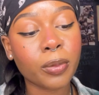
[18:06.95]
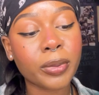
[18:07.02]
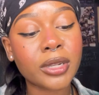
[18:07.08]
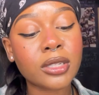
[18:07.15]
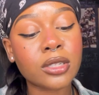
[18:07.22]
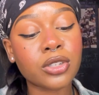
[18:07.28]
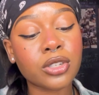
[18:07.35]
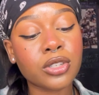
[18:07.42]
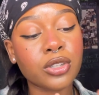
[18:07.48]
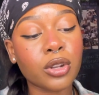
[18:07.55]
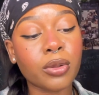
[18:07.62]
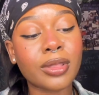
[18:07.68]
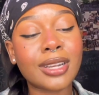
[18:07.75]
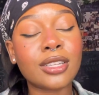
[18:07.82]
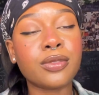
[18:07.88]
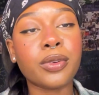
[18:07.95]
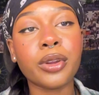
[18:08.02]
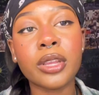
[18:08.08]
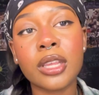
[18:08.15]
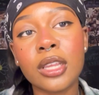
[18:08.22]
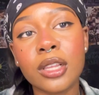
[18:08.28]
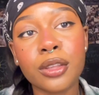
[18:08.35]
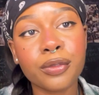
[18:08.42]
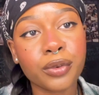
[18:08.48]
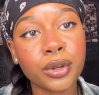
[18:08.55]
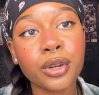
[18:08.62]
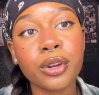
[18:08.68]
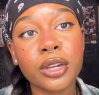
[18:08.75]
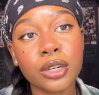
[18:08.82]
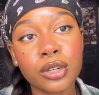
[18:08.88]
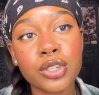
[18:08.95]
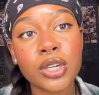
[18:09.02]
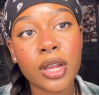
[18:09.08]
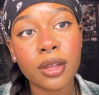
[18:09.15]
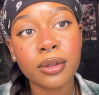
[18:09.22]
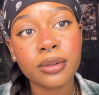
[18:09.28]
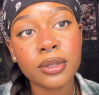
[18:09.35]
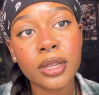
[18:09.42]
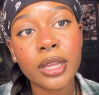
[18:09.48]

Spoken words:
But just know that it's very healing for your inner child,